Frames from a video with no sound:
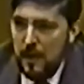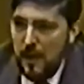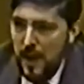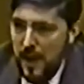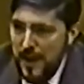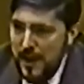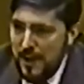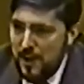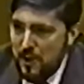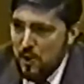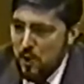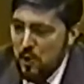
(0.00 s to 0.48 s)

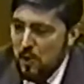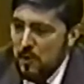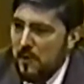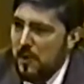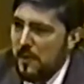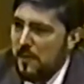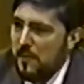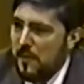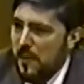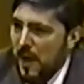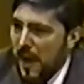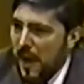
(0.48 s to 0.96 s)
Later,
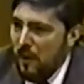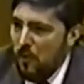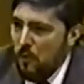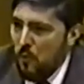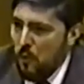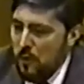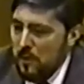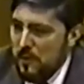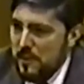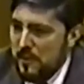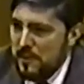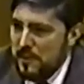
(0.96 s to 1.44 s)

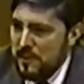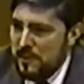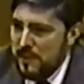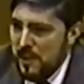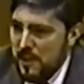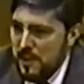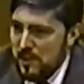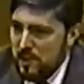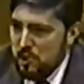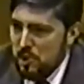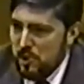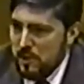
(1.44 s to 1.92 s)
that
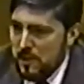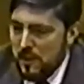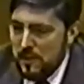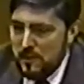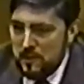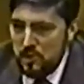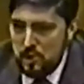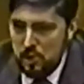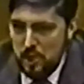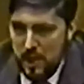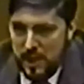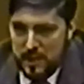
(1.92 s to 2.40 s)

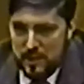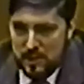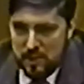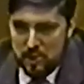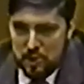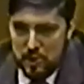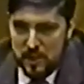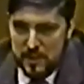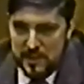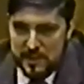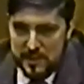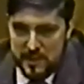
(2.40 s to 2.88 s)
organization
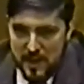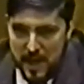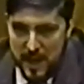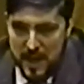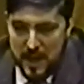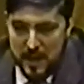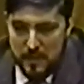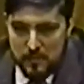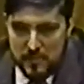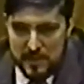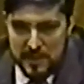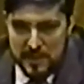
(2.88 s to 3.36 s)
changed its
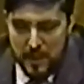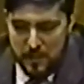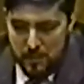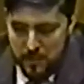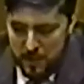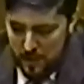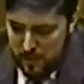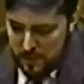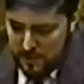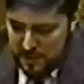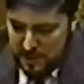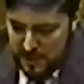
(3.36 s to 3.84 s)
name
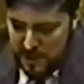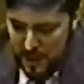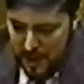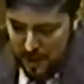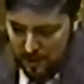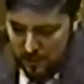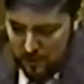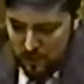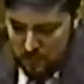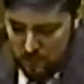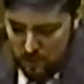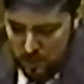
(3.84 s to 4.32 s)
some years
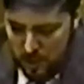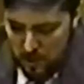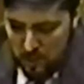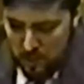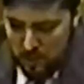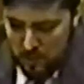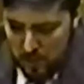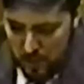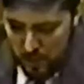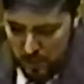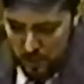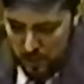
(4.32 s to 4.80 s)
down the
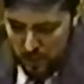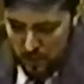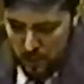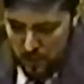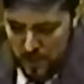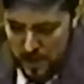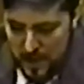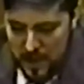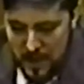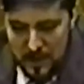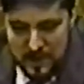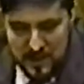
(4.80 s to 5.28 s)
road
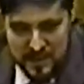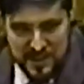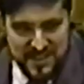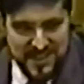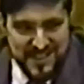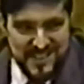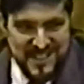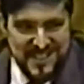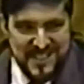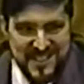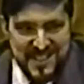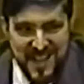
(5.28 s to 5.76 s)
to
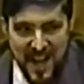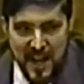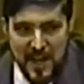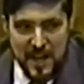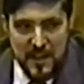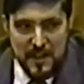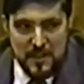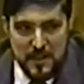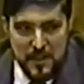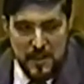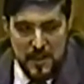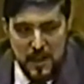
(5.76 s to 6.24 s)

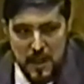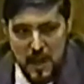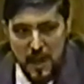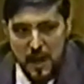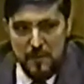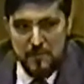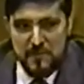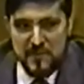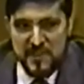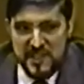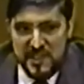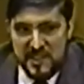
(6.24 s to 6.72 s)
Society
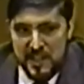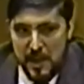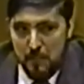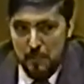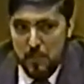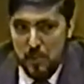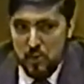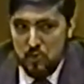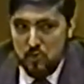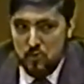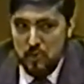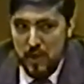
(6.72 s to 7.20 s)
of
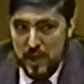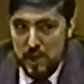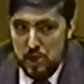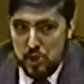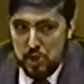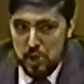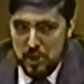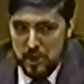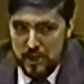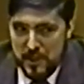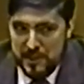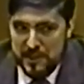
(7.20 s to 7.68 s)

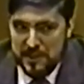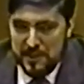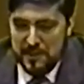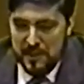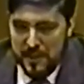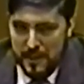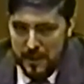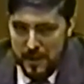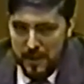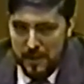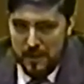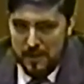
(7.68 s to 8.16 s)

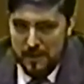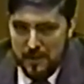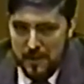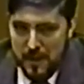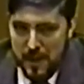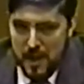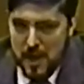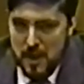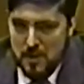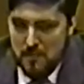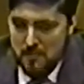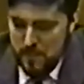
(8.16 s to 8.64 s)
Separationists, Inc.,
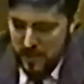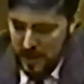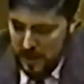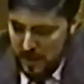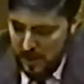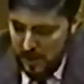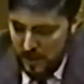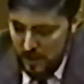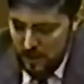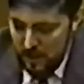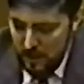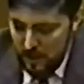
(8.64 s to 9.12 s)

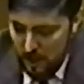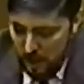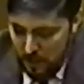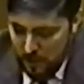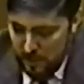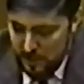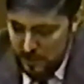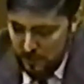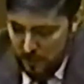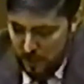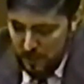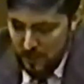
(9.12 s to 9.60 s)
meaning
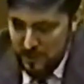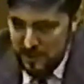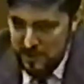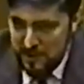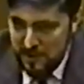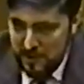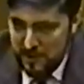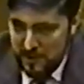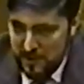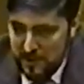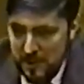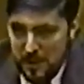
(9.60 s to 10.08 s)
those
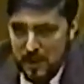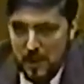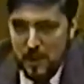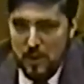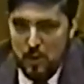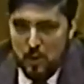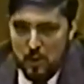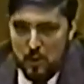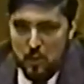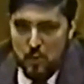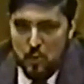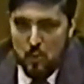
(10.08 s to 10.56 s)
persons
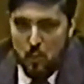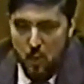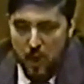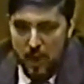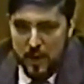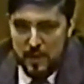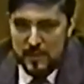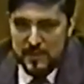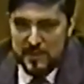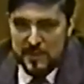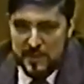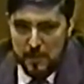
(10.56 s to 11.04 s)
who
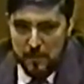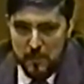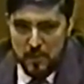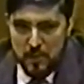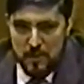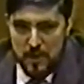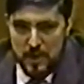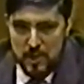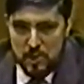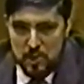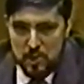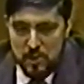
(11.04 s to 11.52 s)
want
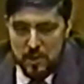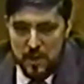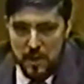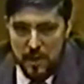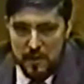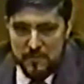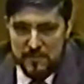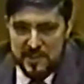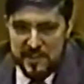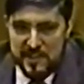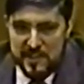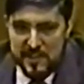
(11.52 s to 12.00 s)
separation
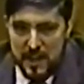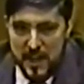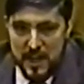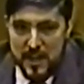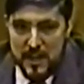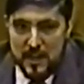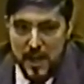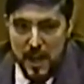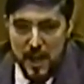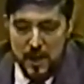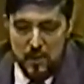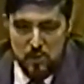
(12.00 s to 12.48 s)
of
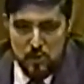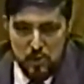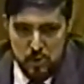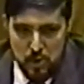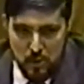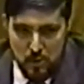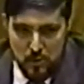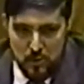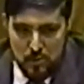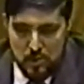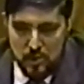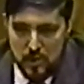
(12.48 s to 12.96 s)
state and
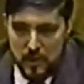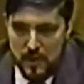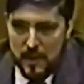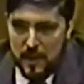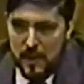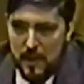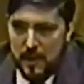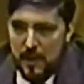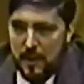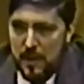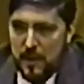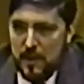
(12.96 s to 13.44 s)
church.
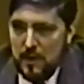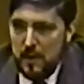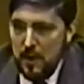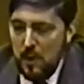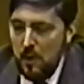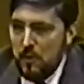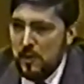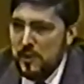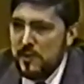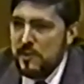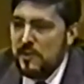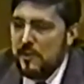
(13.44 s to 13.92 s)
And
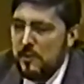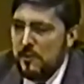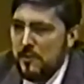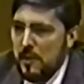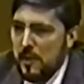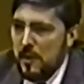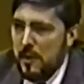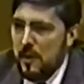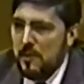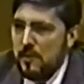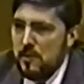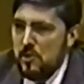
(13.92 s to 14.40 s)
notice
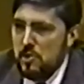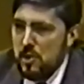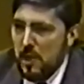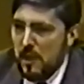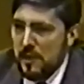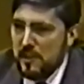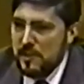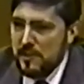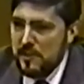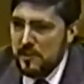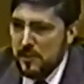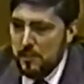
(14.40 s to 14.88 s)
the
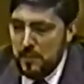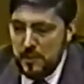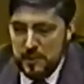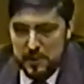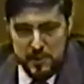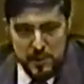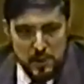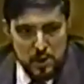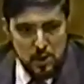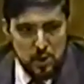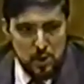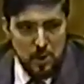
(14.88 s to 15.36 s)

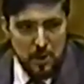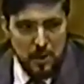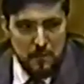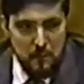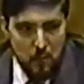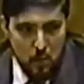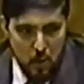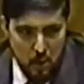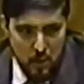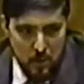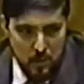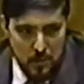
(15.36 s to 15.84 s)
juxtaposition
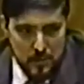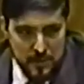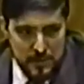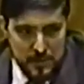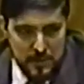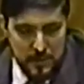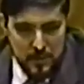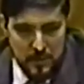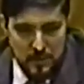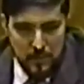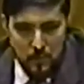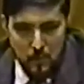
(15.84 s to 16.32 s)
of
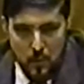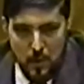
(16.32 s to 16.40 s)
words.